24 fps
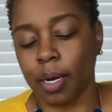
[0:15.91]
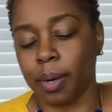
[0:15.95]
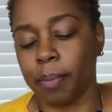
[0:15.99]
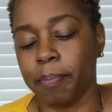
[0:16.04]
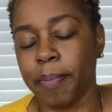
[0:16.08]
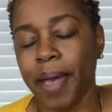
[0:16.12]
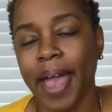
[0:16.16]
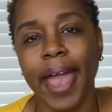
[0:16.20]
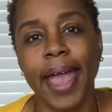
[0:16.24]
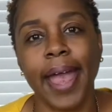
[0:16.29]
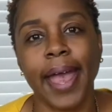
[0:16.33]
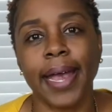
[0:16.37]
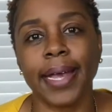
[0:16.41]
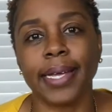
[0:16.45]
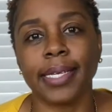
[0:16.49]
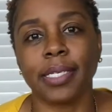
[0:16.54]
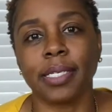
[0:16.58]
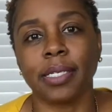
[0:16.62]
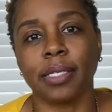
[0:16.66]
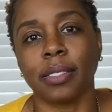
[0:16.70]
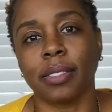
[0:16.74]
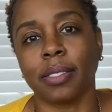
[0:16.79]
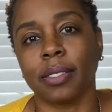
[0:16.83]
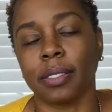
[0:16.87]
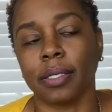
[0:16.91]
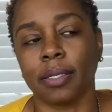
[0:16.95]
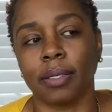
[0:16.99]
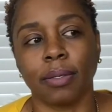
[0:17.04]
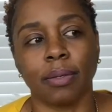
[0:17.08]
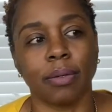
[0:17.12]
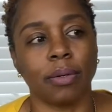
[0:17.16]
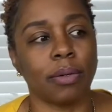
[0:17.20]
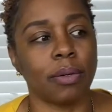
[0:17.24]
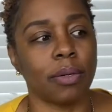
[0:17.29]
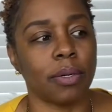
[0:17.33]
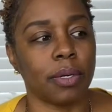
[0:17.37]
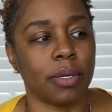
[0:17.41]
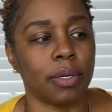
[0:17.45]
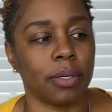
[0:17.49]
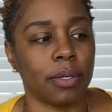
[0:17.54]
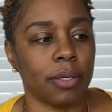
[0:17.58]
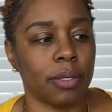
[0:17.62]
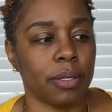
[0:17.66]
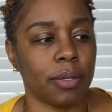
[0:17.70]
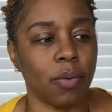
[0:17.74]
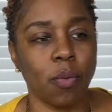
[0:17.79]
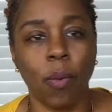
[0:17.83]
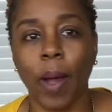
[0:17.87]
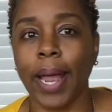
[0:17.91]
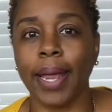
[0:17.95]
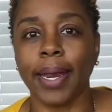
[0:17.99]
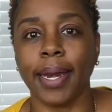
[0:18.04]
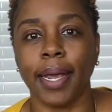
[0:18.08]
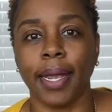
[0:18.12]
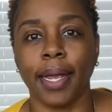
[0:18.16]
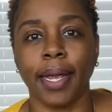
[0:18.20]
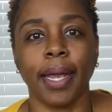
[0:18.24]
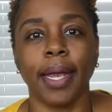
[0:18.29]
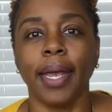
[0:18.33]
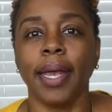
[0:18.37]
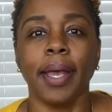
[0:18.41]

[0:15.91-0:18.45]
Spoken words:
bass or whiting,